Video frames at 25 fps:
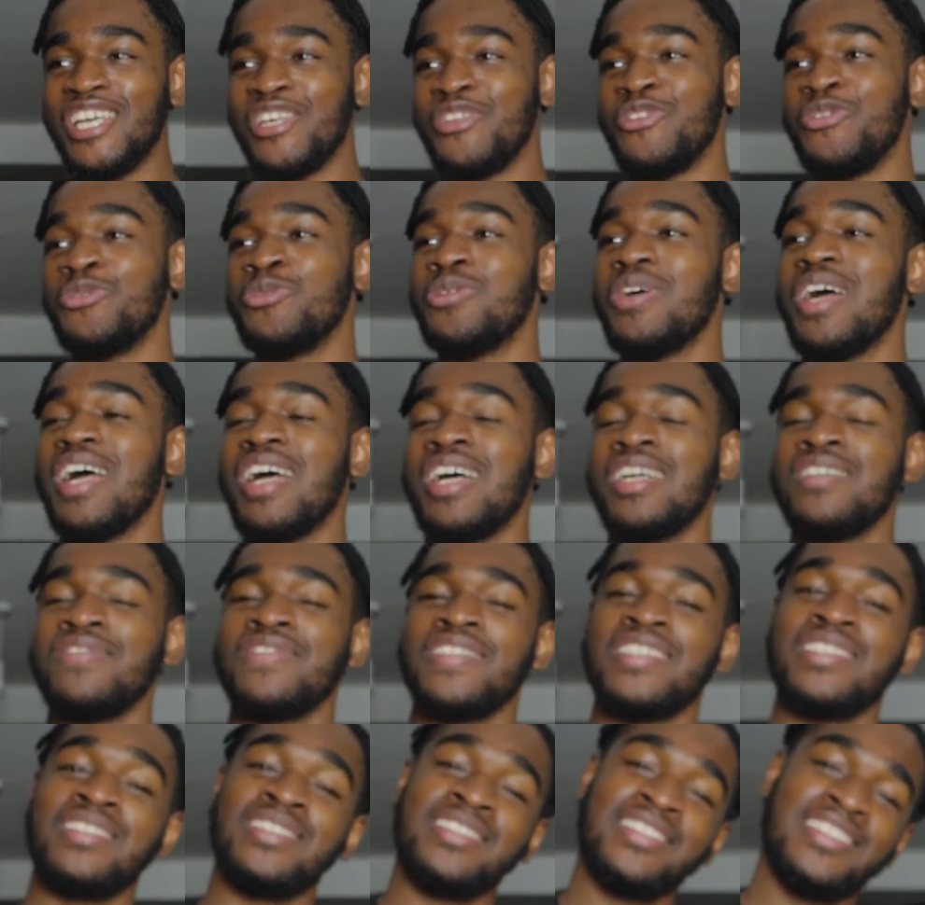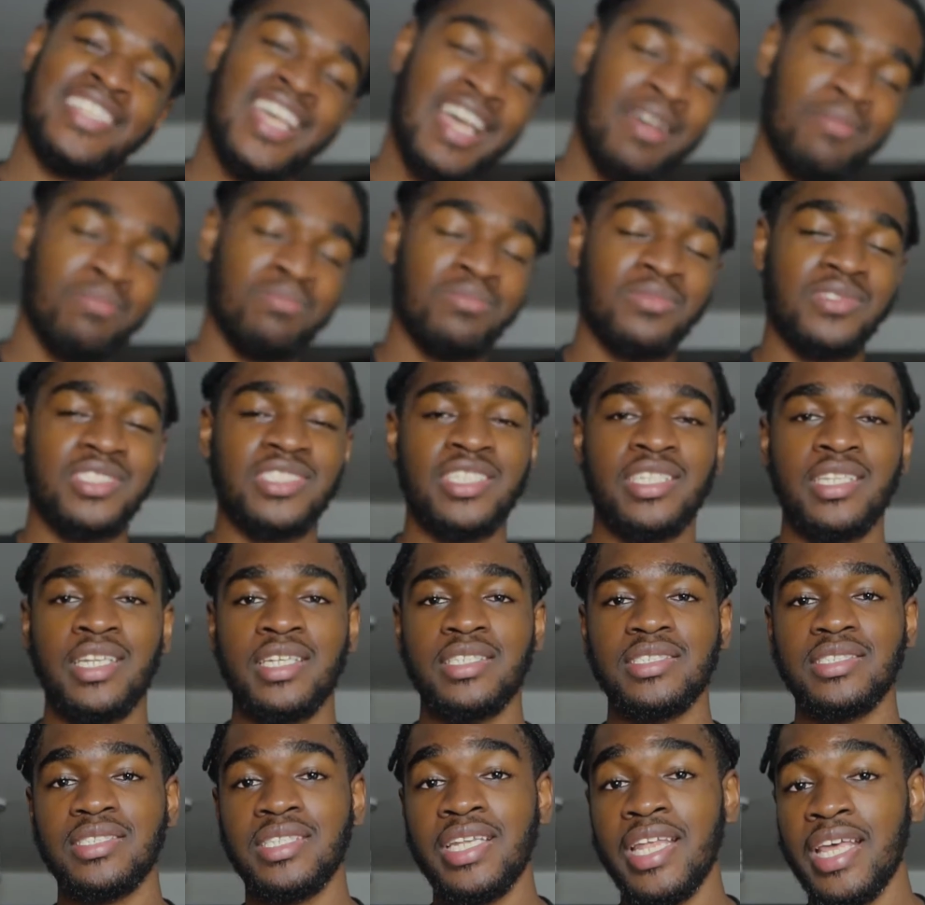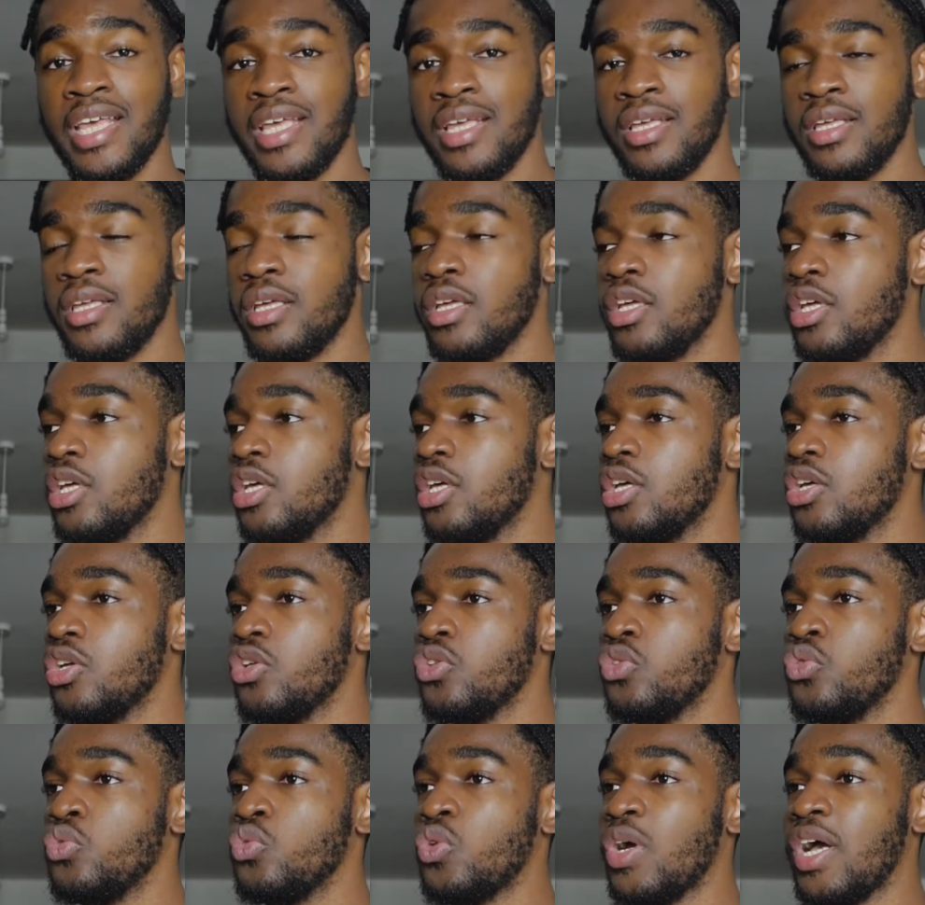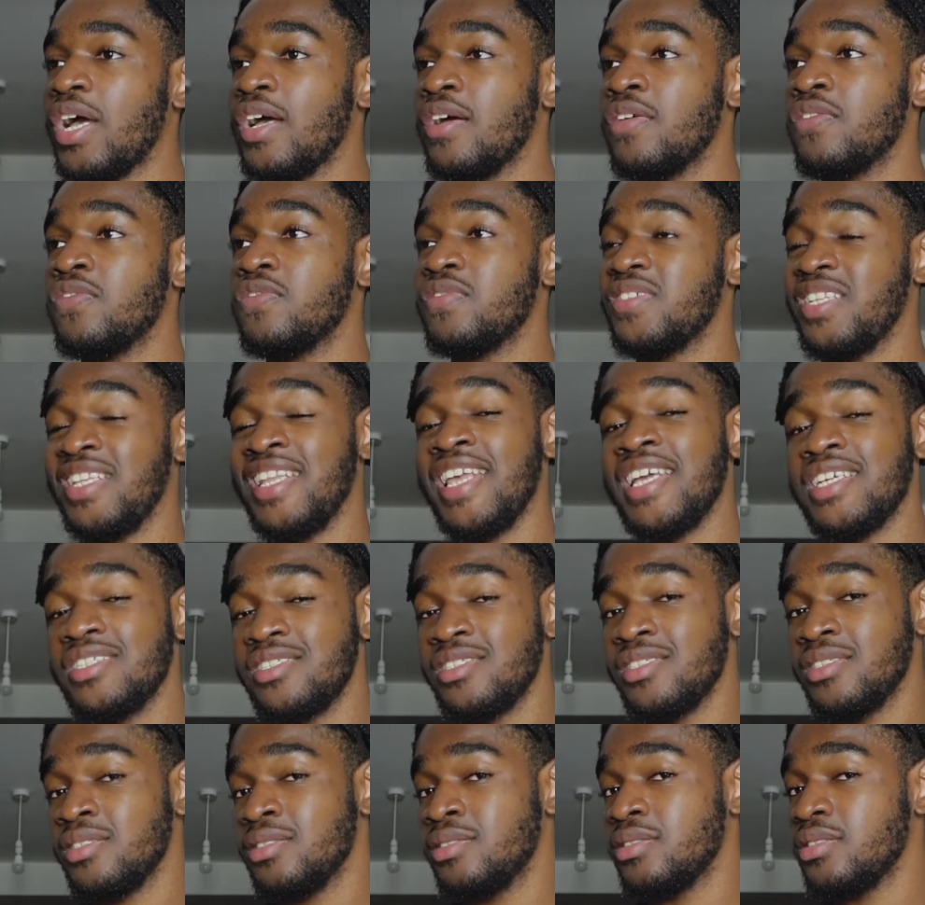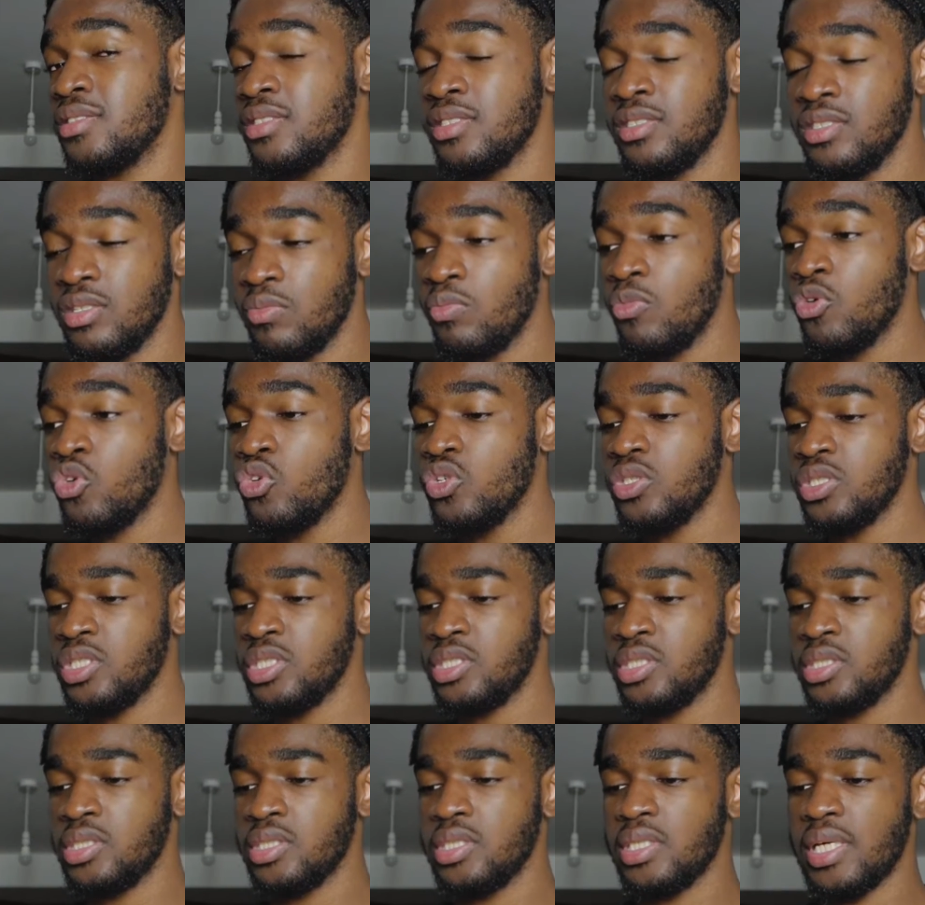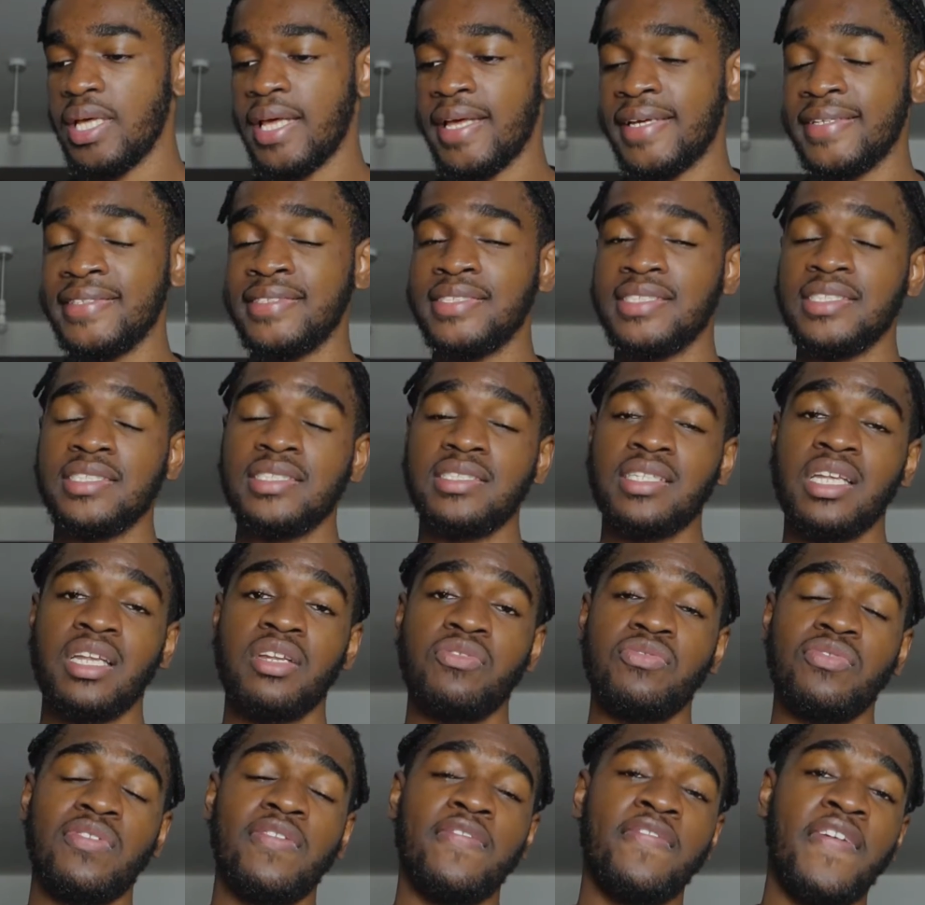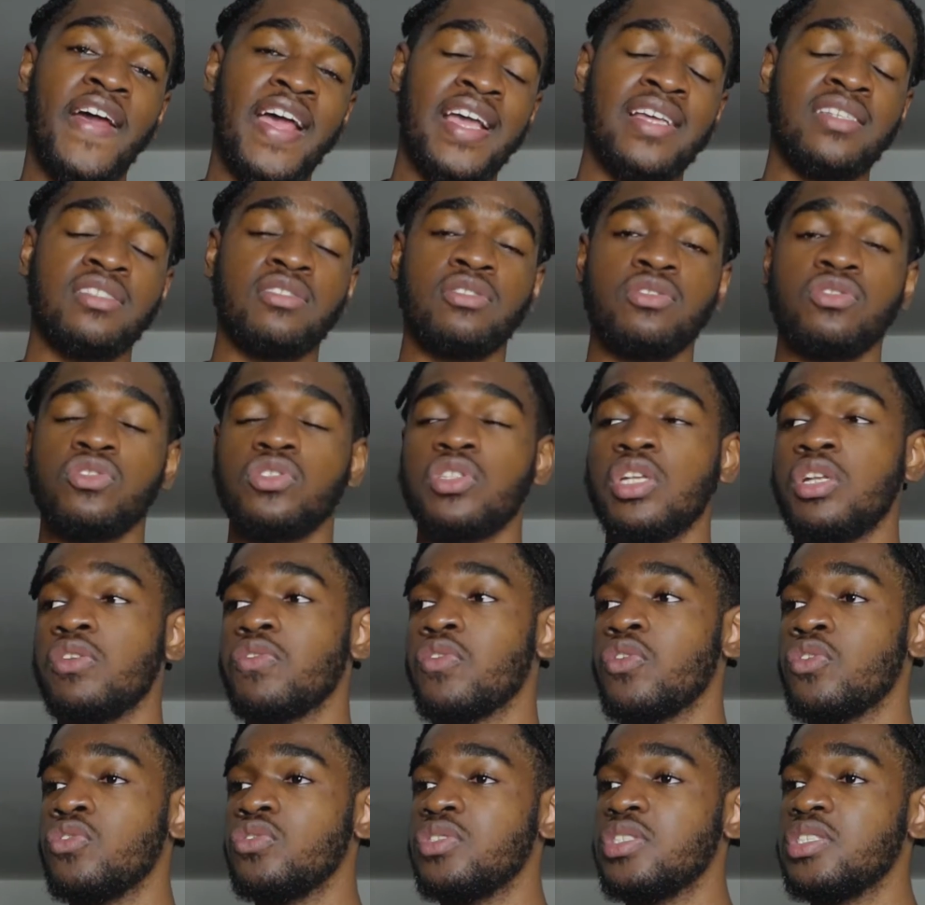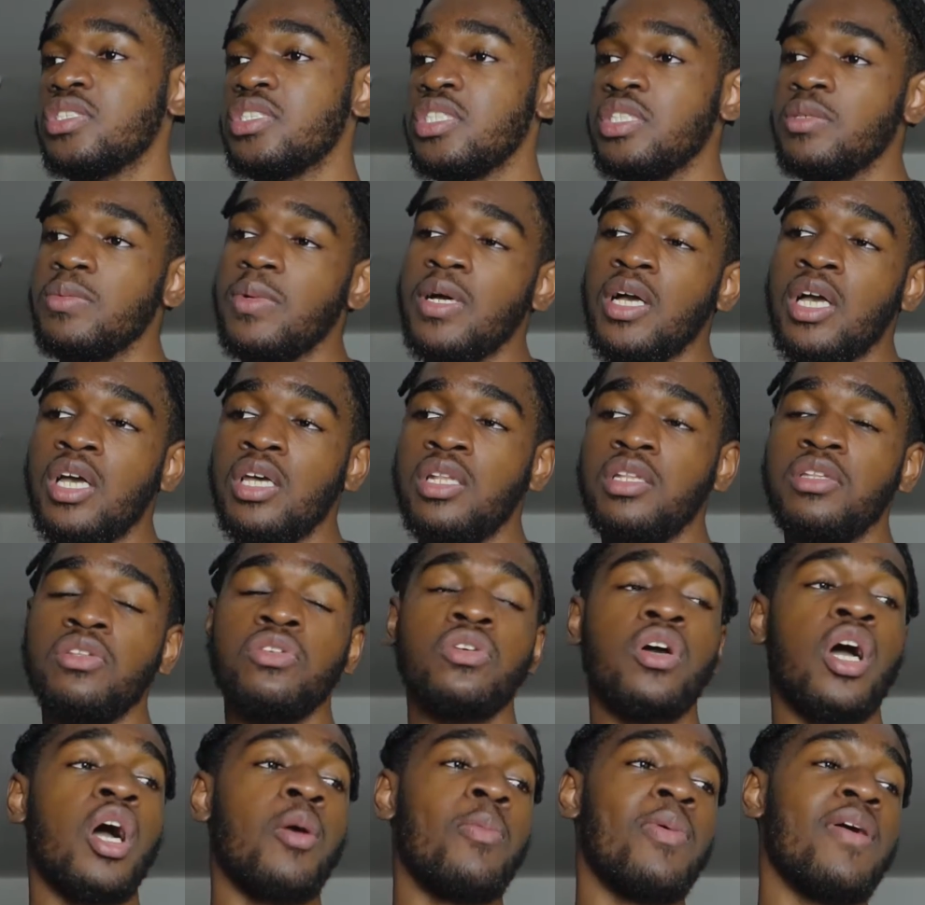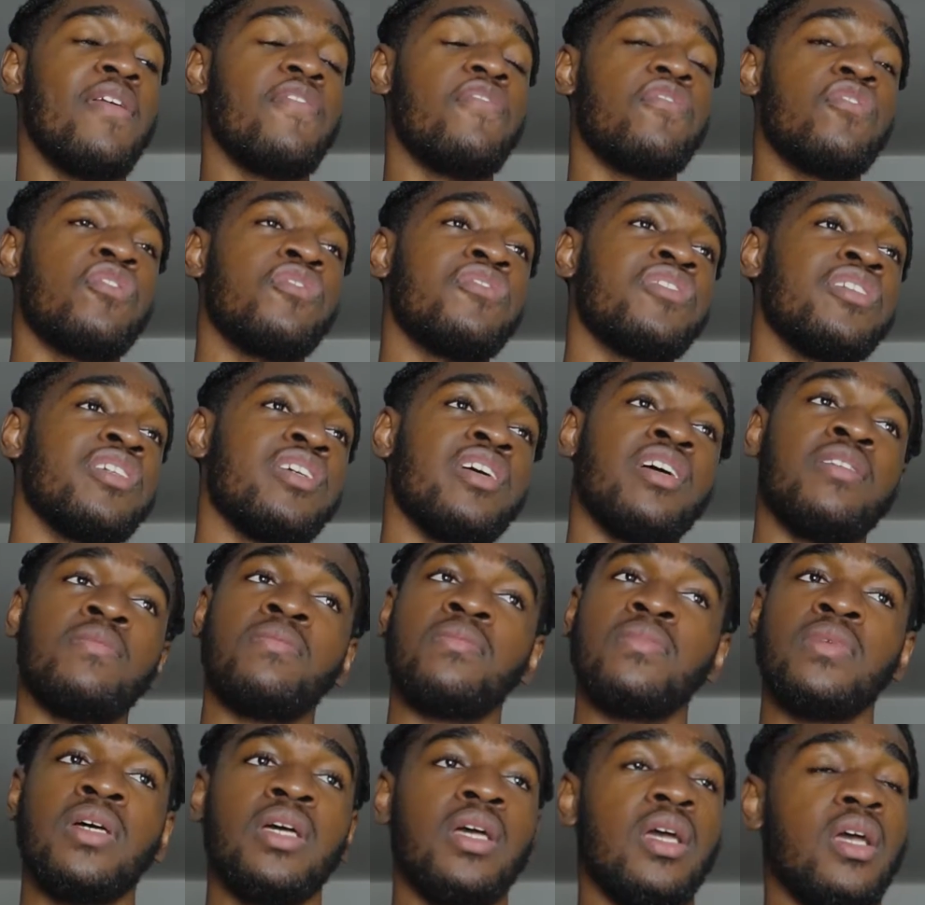you will have exams the next day, you will have lectures in the morning, and instead of revising, instead of going to sleep early, up at 4 a.m,